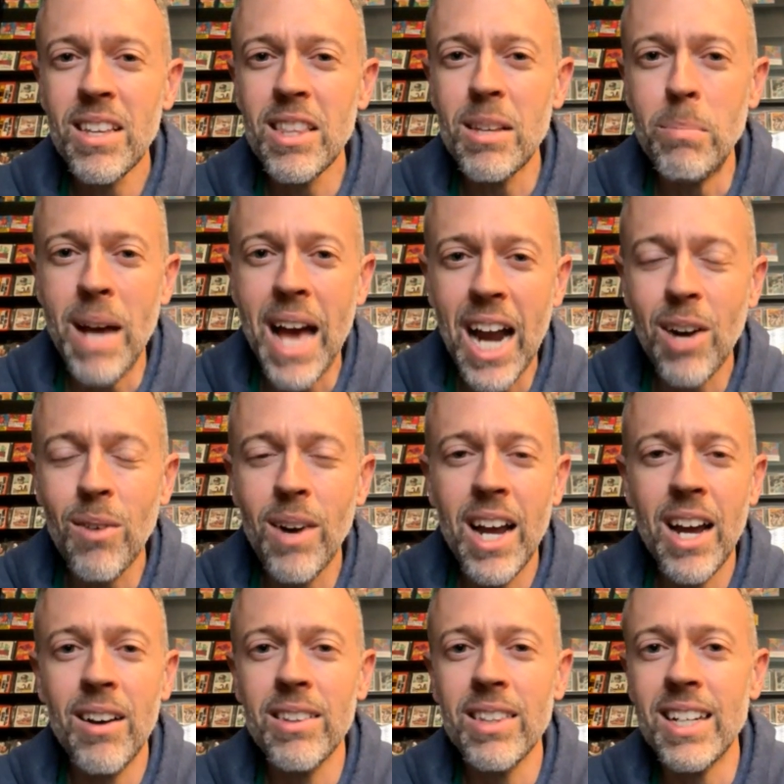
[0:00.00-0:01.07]
the
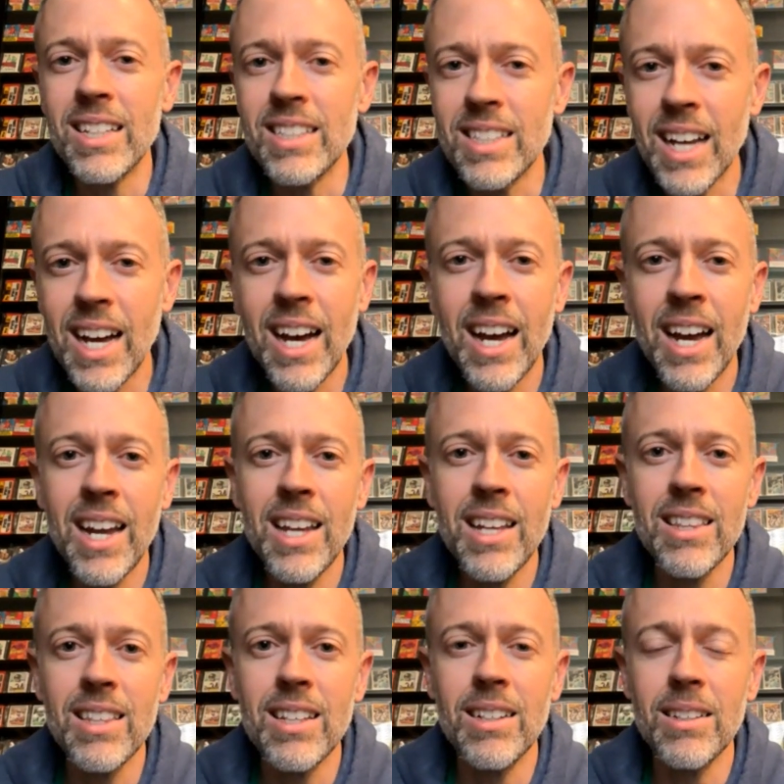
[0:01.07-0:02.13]
background, the
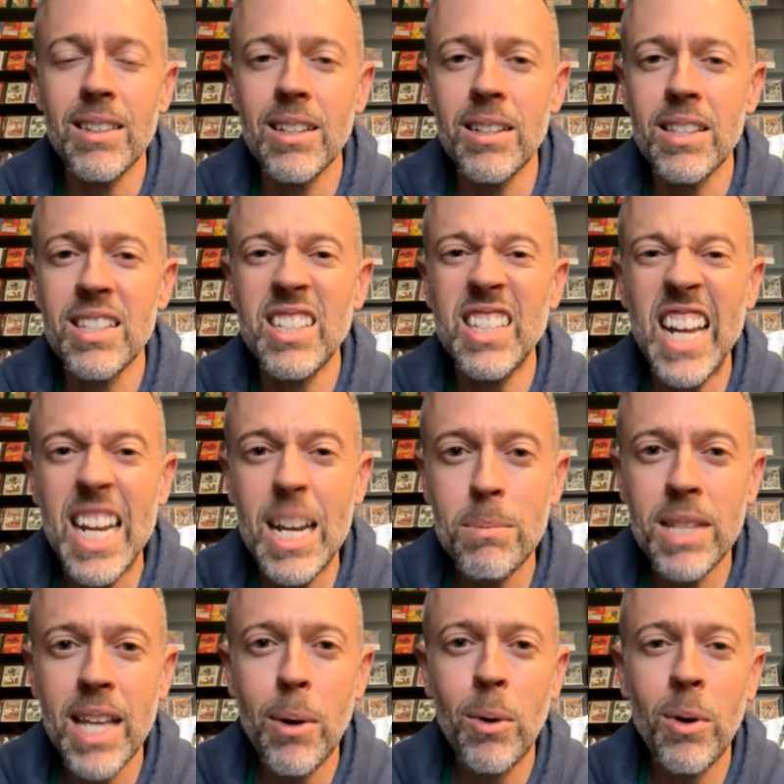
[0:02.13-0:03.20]
design, the
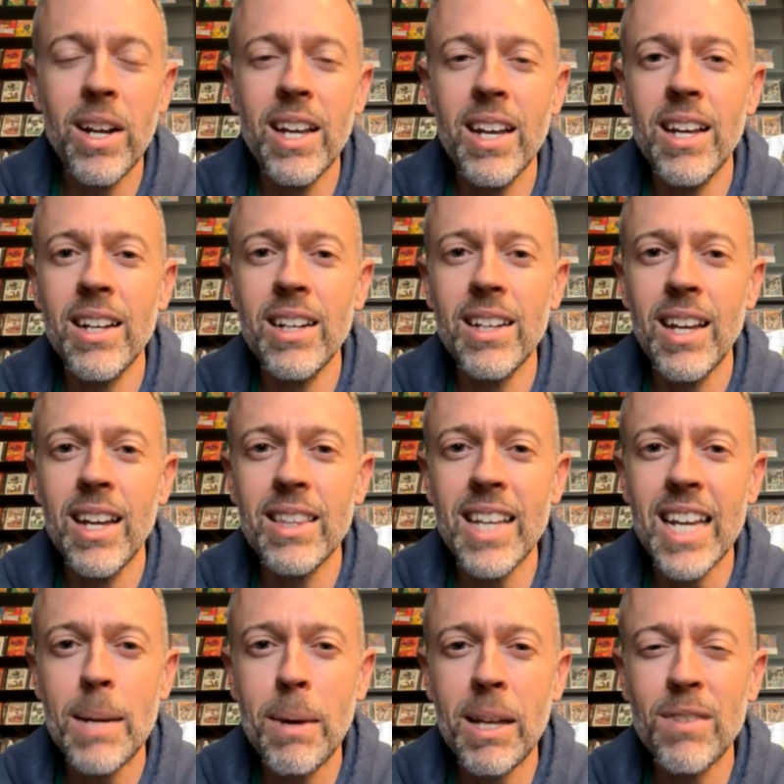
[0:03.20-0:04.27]
stadiums they were in, and
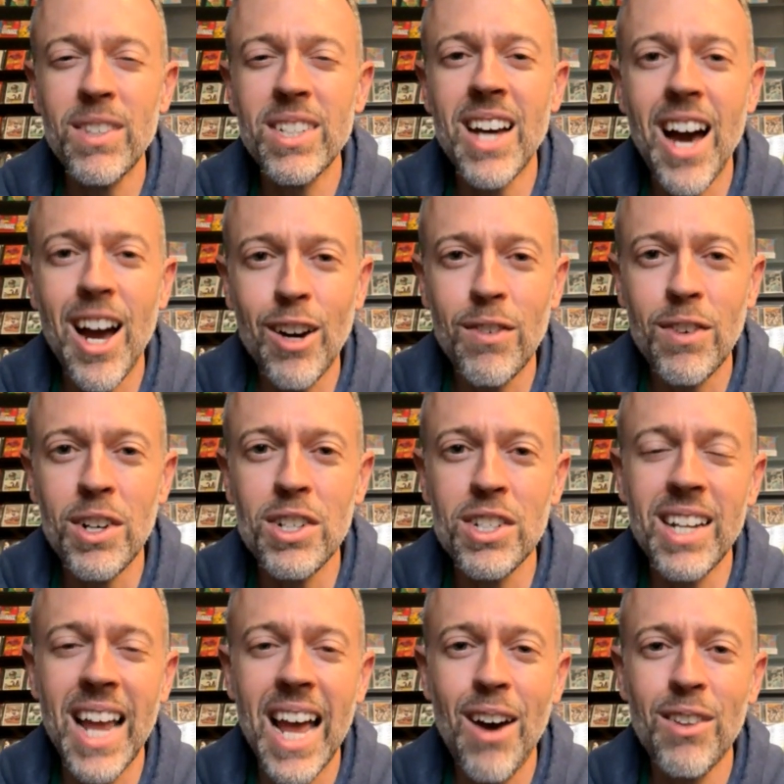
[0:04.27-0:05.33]
thinking about the photographers
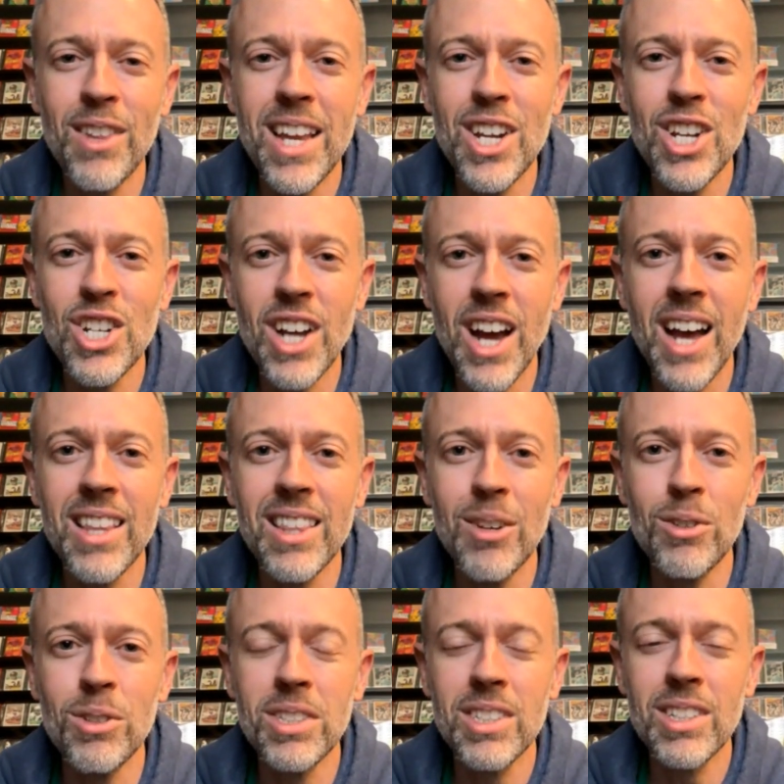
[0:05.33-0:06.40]
and how they shot
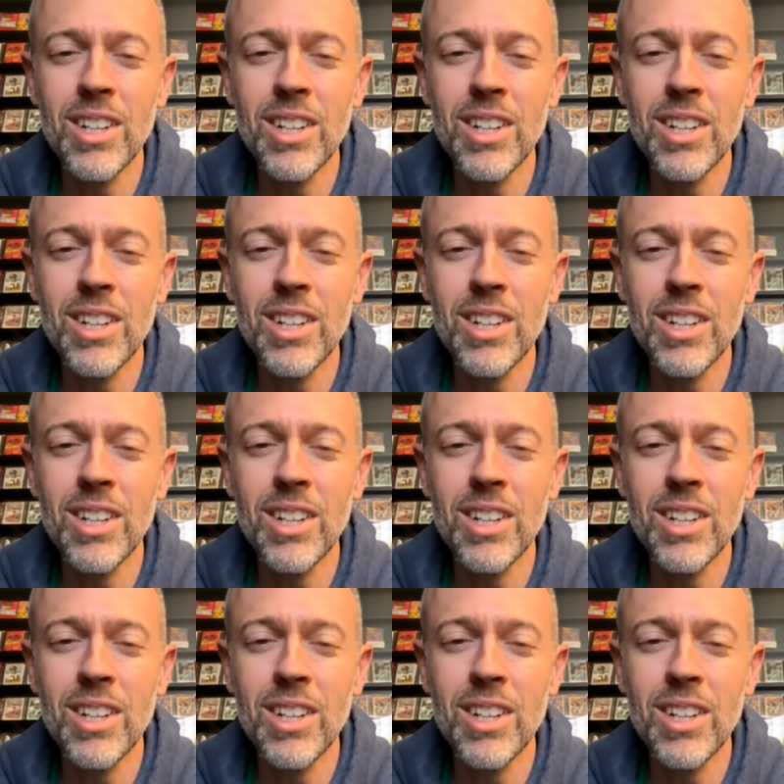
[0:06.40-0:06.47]
those